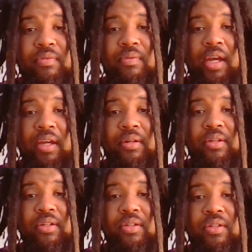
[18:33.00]
right?
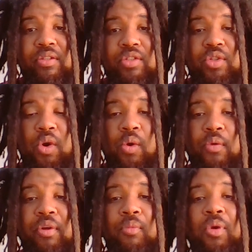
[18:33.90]
So
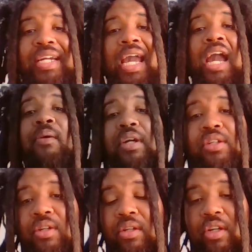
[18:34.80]
the more
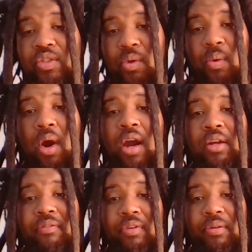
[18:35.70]
character is required
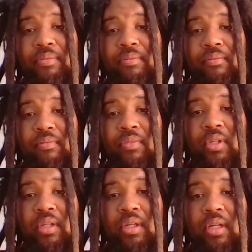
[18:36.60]
of you.
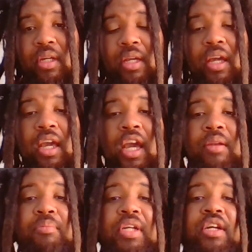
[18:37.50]

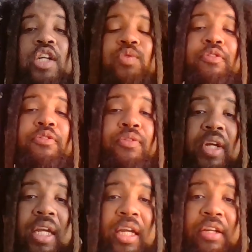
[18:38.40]
And because we're
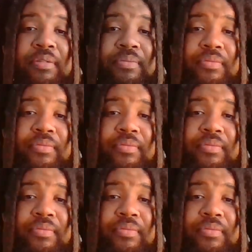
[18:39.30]
free,